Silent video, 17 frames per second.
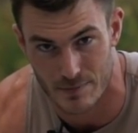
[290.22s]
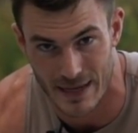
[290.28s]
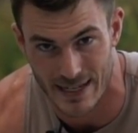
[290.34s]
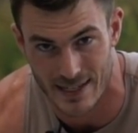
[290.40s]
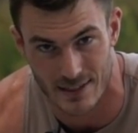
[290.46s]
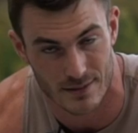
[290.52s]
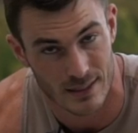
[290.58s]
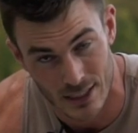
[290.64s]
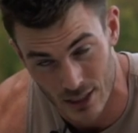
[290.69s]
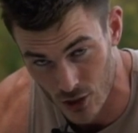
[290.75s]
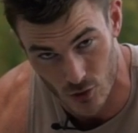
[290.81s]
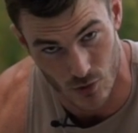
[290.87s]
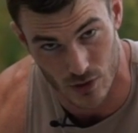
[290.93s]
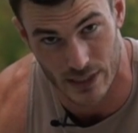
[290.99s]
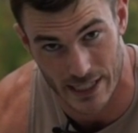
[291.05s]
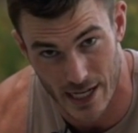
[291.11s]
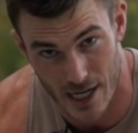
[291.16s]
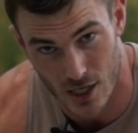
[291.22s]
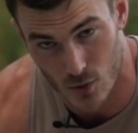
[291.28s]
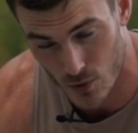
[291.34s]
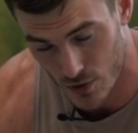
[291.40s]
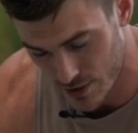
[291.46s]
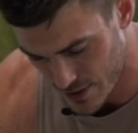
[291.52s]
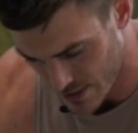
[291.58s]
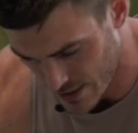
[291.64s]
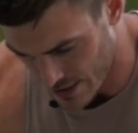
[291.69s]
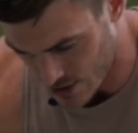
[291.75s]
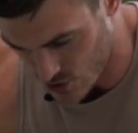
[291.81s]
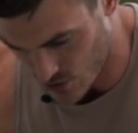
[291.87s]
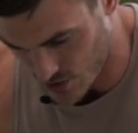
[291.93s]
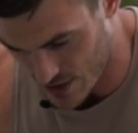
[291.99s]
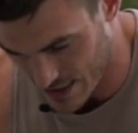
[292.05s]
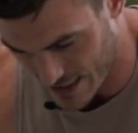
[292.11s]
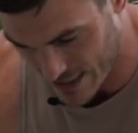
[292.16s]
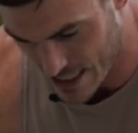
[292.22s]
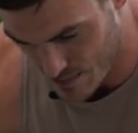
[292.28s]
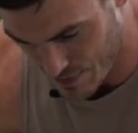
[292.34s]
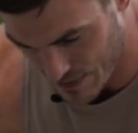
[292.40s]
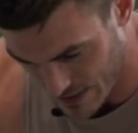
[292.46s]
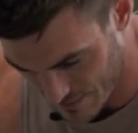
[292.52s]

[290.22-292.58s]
and make it really awkward. So it's going to keep